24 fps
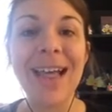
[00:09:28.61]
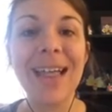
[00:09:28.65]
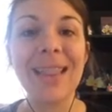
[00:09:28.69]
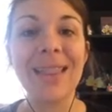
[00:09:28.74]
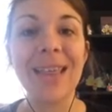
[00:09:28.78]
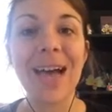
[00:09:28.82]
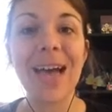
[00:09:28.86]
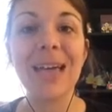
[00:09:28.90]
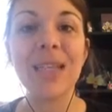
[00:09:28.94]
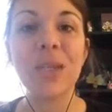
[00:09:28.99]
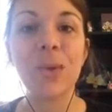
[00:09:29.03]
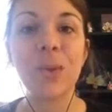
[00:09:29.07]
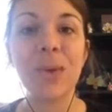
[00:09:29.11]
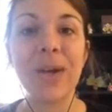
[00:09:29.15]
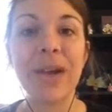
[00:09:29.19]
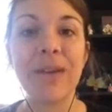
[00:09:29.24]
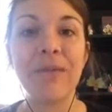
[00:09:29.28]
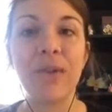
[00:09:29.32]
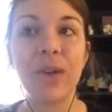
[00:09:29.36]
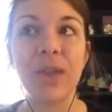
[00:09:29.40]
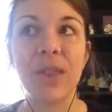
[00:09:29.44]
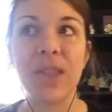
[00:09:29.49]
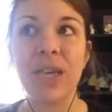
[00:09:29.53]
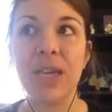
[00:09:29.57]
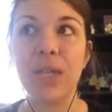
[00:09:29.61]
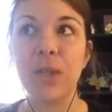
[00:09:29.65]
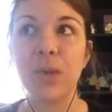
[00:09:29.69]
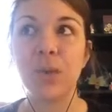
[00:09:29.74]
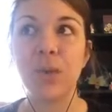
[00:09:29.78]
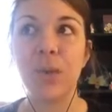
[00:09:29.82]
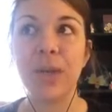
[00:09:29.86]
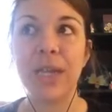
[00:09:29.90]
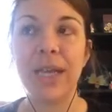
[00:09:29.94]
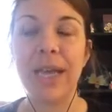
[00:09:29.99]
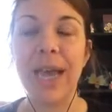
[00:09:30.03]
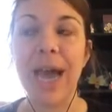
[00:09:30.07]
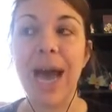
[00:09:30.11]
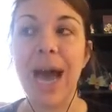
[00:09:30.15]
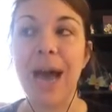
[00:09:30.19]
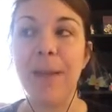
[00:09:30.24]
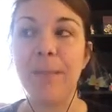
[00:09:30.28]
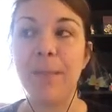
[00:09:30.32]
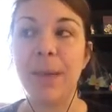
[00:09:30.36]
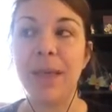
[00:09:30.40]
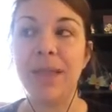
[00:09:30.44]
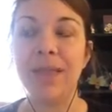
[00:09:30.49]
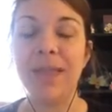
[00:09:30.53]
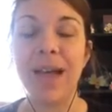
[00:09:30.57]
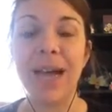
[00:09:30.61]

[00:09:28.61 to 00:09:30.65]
that's whenever things really happen.